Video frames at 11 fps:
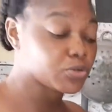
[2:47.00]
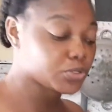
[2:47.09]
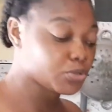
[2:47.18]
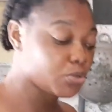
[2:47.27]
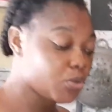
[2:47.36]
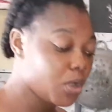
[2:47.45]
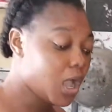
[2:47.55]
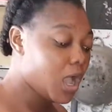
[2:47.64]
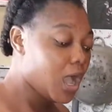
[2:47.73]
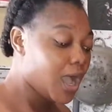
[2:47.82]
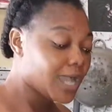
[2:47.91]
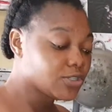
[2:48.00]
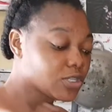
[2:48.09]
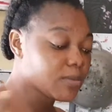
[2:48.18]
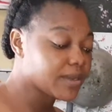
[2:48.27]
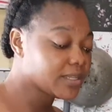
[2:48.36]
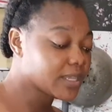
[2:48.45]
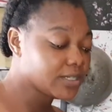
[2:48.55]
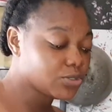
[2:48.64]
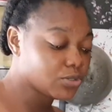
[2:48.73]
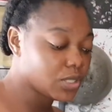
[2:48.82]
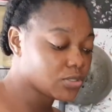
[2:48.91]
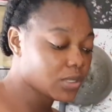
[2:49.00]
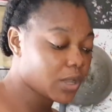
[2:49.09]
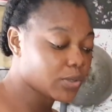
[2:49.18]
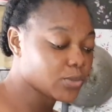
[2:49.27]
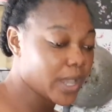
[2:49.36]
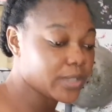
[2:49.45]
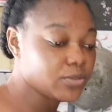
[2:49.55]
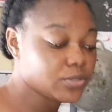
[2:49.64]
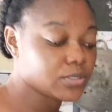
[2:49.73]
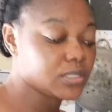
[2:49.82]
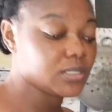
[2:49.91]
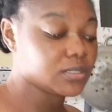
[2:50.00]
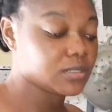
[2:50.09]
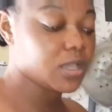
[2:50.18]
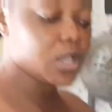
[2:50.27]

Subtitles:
so I just marinated it today. So that was where I used this